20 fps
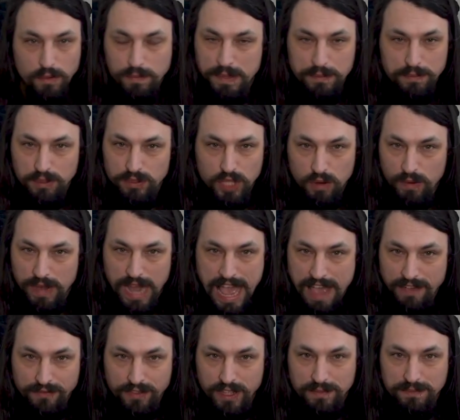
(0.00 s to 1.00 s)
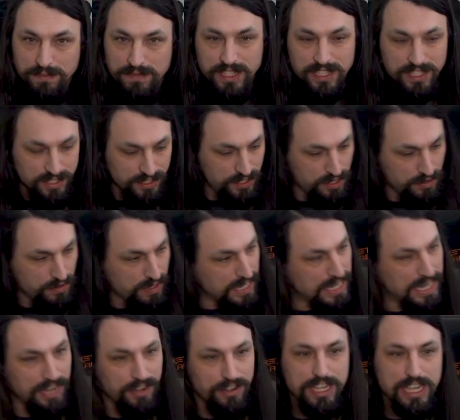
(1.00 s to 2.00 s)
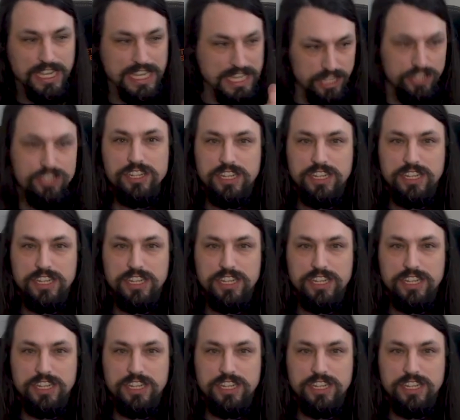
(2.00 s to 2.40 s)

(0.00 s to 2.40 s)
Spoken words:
people don't have them. So you can carry a kitchen